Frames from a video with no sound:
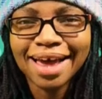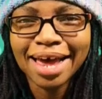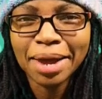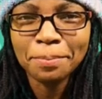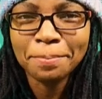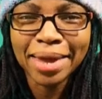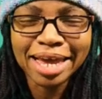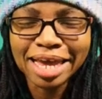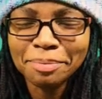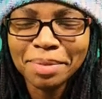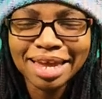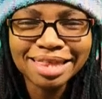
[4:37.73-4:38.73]
I'm
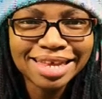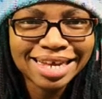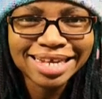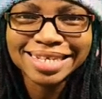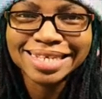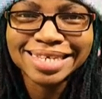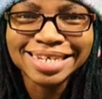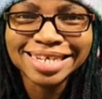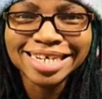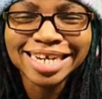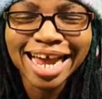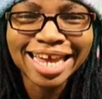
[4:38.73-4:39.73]
making my list and
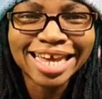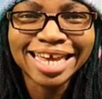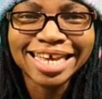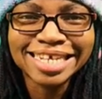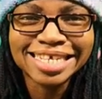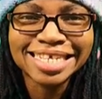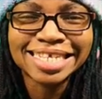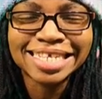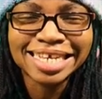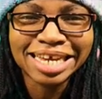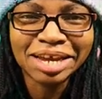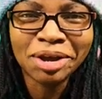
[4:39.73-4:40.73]
checking it to
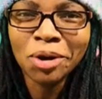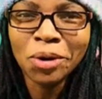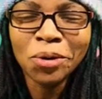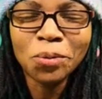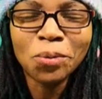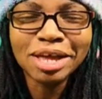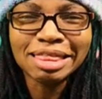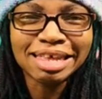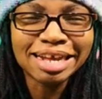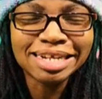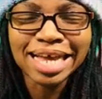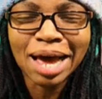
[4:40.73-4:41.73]
see what
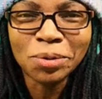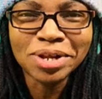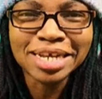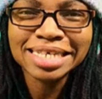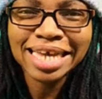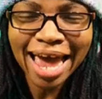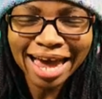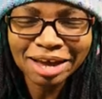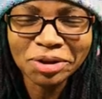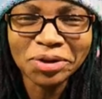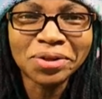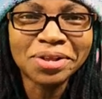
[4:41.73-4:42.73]
things I want to
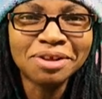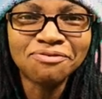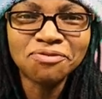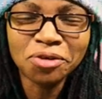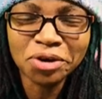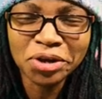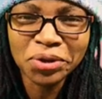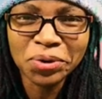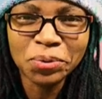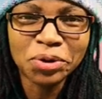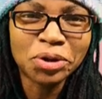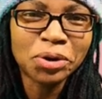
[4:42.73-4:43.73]
tackle for
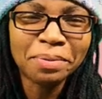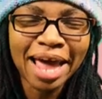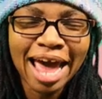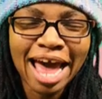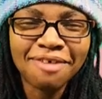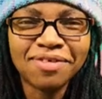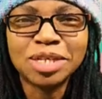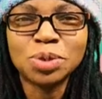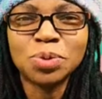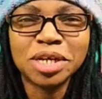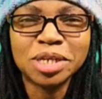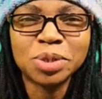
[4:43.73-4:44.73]
you on your behalf in
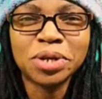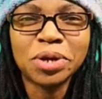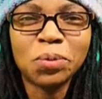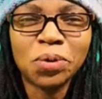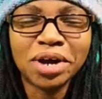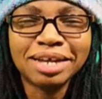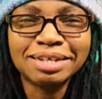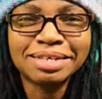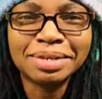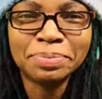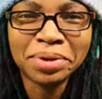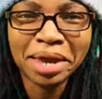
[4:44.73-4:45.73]
2021
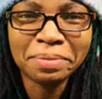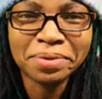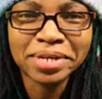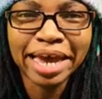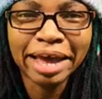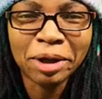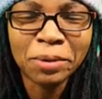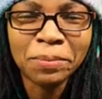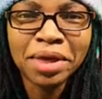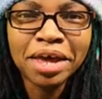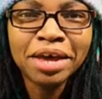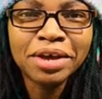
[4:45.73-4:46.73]
to be able to help